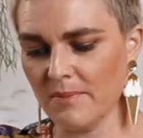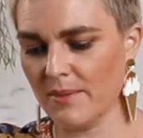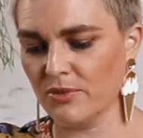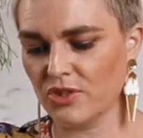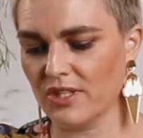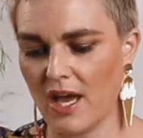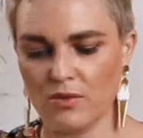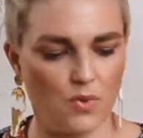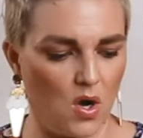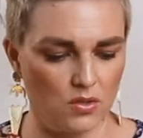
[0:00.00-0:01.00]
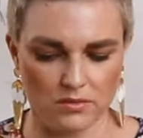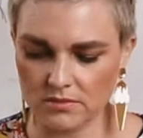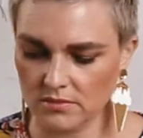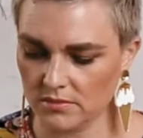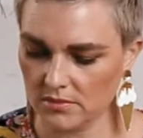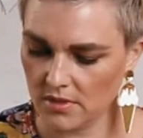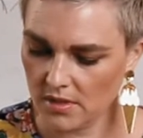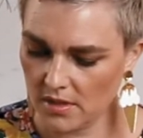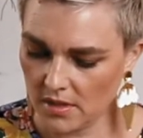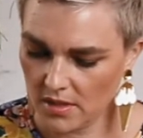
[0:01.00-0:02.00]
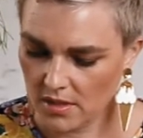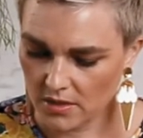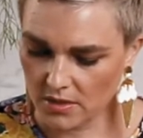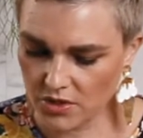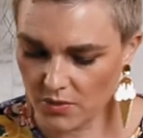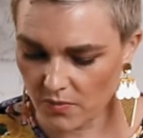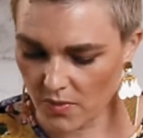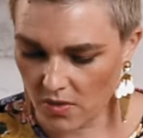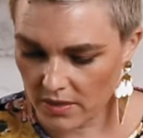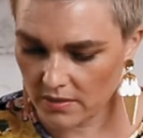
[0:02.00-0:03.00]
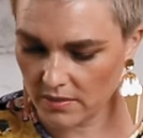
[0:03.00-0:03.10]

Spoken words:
think people do kale wrong. You do it wrong.